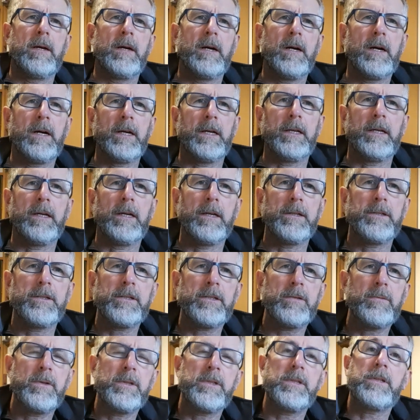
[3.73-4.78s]
Hi, I
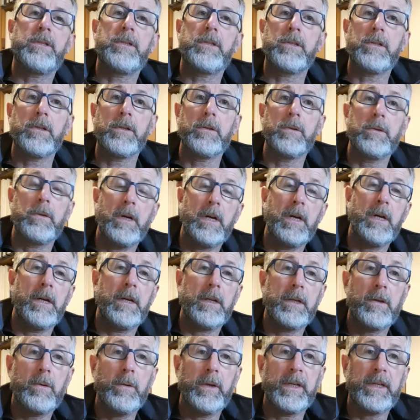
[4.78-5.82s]
just wanted to do a
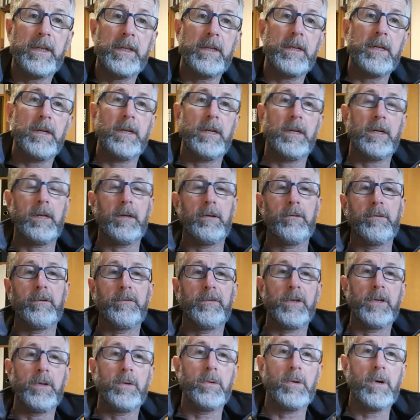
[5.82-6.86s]
quick
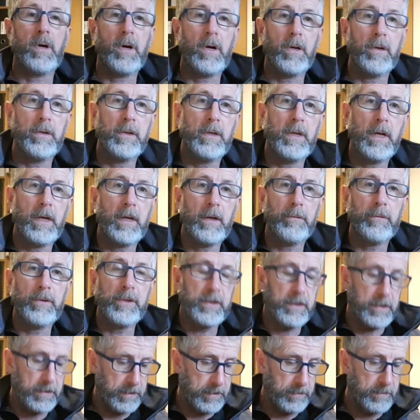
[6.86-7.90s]
review on a
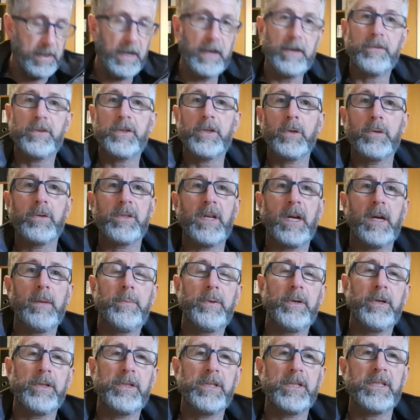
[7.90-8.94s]
recent pair of shoes that I
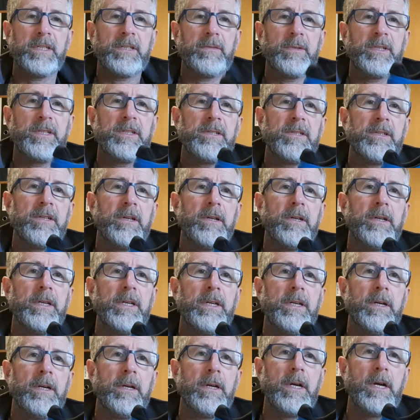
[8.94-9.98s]
purchased, which are
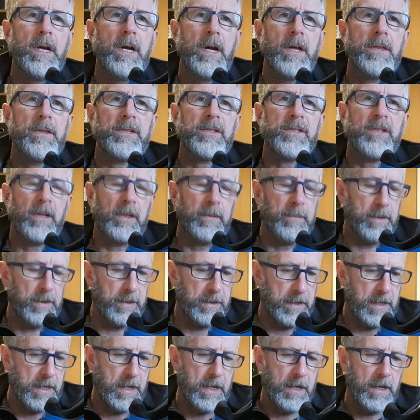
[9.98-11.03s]
the
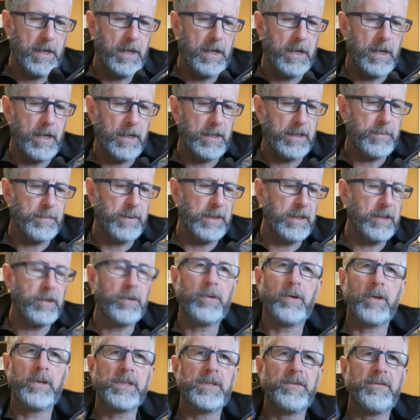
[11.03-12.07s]
Salomon
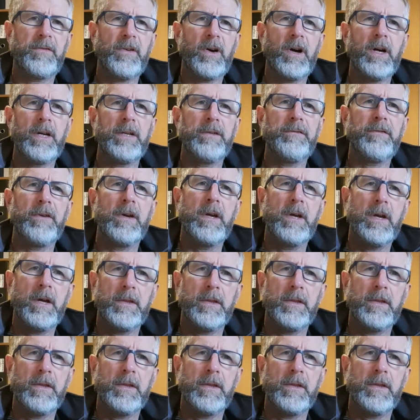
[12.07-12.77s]
Speedcross 5.